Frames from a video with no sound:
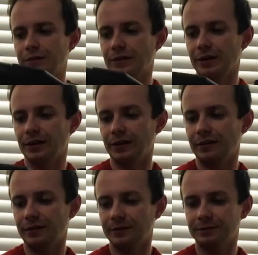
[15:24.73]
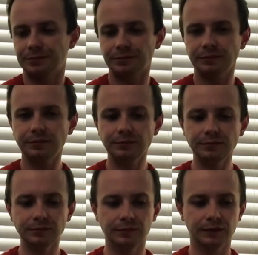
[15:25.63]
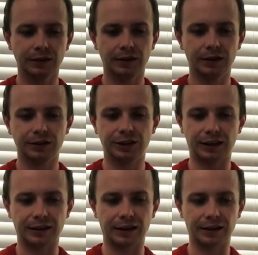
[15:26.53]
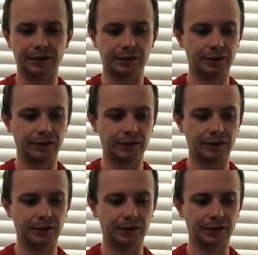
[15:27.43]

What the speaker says: very nice. Check that out.